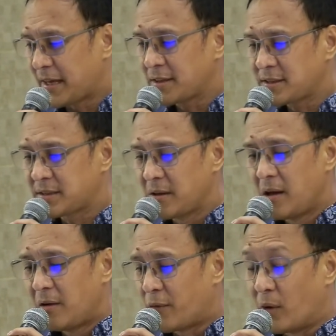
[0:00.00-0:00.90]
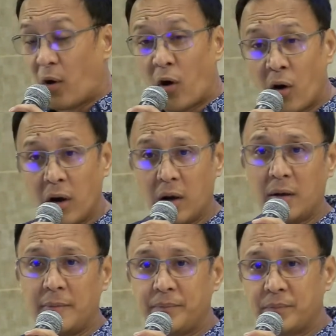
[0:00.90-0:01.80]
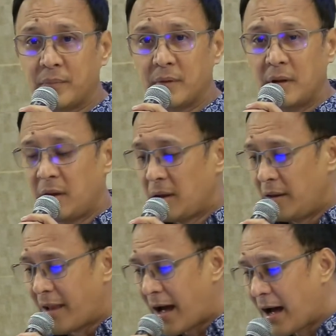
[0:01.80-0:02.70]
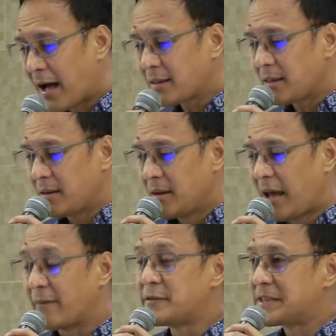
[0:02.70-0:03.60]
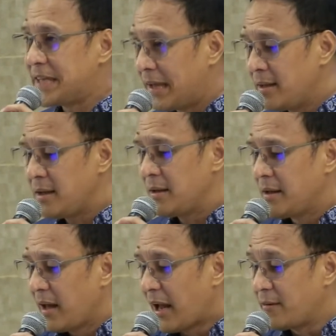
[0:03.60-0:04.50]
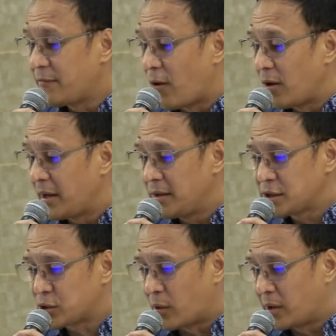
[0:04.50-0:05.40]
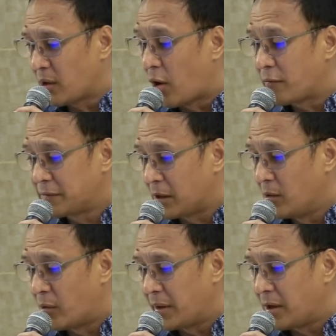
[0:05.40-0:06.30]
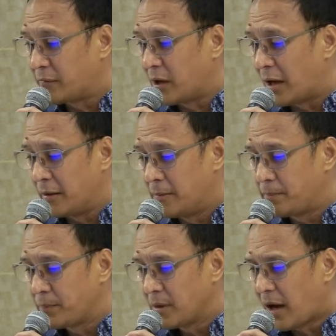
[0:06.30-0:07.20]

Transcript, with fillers: It says, "For all Lahat have sinned and fallen short of the glory of God.